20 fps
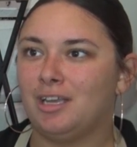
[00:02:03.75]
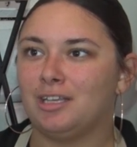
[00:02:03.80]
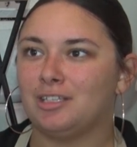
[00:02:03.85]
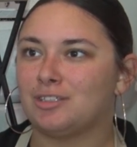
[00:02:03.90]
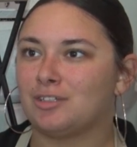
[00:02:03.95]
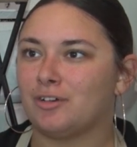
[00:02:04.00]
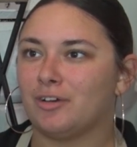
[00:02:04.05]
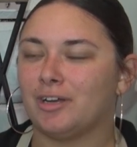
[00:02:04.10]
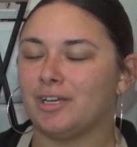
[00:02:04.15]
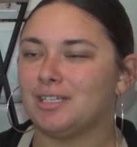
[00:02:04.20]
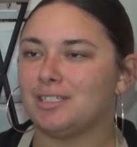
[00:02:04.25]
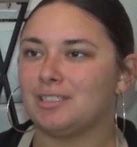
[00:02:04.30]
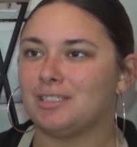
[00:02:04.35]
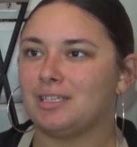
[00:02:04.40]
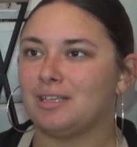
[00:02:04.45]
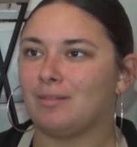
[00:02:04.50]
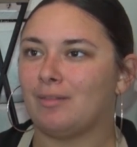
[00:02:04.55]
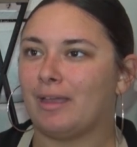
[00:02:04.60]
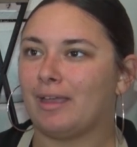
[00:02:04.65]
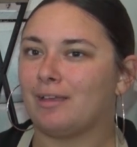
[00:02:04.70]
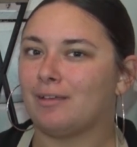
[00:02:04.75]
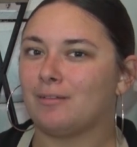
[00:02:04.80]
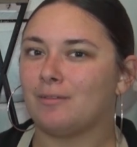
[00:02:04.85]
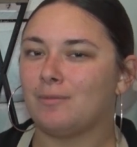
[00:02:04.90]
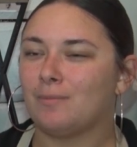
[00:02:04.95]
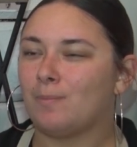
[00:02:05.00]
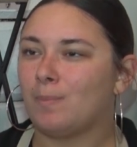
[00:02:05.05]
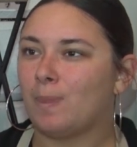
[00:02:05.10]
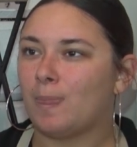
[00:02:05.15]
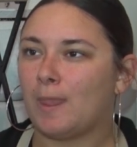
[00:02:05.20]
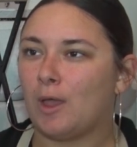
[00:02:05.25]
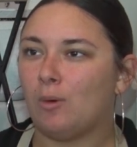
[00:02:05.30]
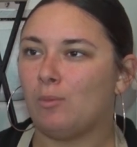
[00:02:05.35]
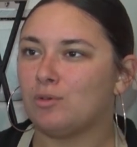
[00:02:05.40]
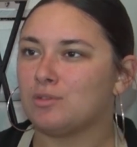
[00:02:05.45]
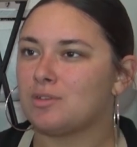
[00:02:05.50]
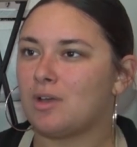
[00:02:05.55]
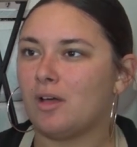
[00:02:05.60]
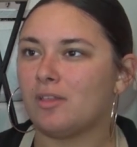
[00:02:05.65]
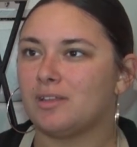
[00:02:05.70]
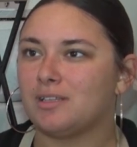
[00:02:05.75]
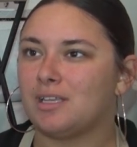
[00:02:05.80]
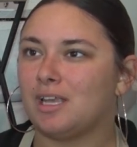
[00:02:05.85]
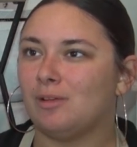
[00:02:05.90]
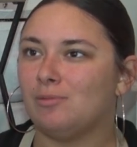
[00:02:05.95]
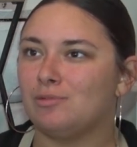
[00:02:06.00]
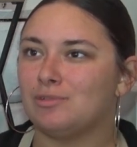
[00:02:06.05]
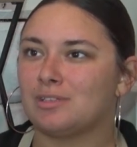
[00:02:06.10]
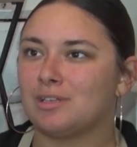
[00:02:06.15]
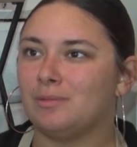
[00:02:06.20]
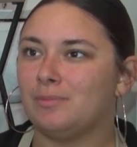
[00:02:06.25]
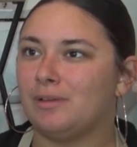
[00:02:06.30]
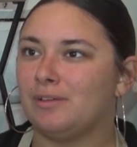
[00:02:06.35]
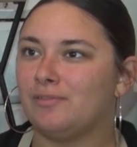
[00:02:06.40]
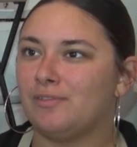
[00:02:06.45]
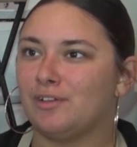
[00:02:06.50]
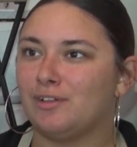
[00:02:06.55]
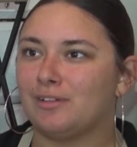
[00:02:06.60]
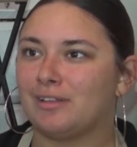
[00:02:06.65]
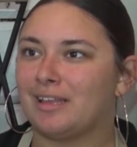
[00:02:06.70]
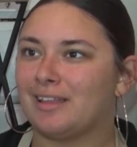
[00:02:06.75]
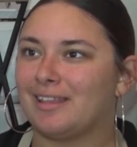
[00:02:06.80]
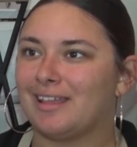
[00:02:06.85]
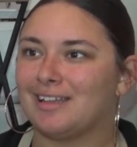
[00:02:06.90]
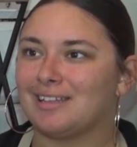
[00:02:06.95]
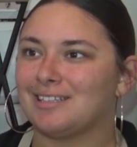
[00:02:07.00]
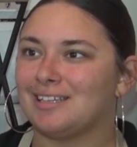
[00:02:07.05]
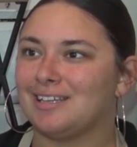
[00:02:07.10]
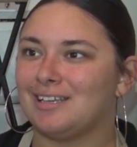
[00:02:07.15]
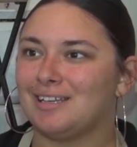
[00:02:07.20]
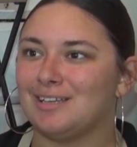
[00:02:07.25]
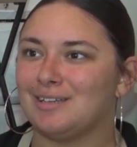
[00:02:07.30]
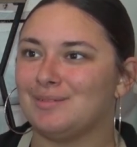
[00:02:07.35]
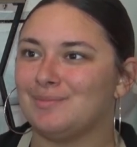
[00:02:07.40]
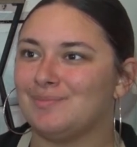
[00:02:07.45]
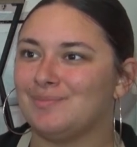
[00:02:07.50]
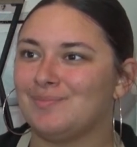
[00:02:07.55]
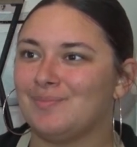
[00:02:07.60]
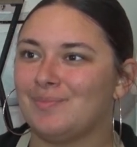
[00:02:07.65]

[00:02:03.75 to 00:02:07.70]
It's crazy. Like almost all the tables could be filled at that time.